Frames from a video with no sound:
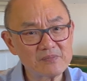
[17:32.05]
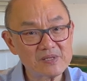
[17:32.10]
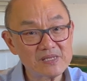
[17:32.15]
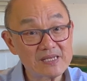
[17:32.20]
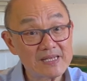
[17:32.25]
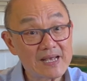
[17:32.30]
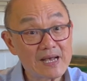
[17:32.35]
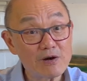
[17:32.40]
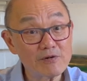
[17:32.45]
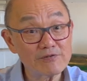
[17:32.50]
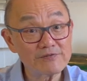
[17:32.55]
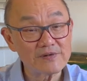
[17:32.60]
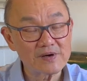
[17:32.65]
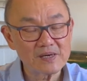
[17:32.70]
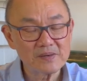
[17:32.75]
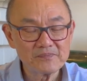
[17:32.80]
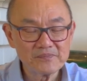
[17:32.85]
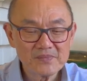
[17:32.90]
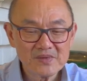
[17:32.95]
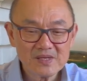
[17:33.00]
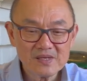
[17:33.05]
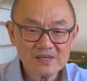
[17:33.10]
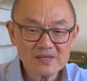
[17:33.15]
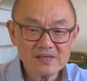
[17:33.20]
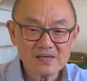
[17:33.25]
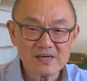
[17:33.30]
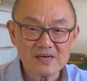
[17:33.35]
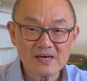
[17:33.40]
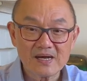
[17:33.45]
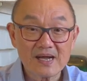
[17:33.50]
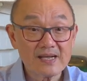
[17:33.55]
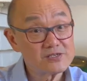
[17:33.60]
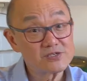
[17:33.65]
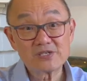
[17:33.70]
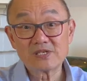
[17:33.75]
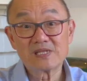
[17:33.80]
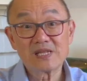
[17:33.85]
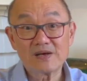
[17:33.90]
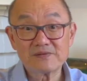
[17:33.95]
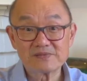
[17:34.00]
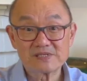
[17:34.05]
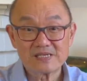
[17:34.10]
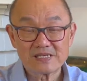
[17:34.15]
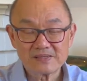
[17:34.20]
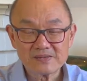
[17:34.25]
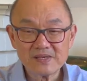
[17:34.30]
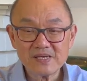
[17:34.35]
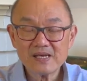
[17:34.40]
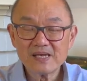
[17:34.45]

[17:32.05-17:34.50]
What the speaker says: been the Alpha, and she loves it.